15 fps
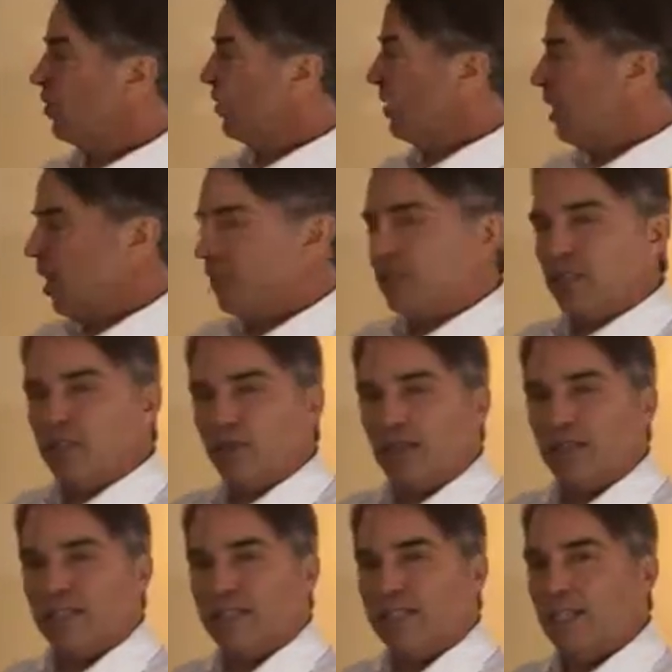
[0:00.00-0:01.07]
and
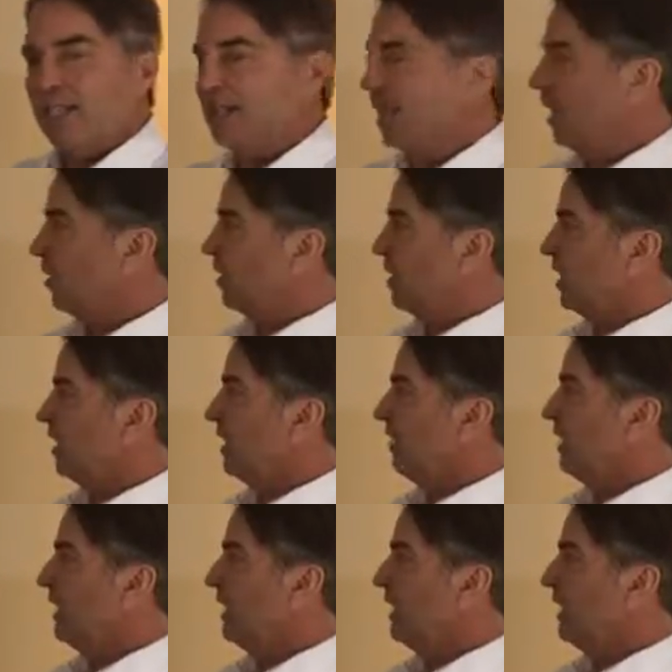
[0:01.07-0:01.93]
concentrate the sun's energy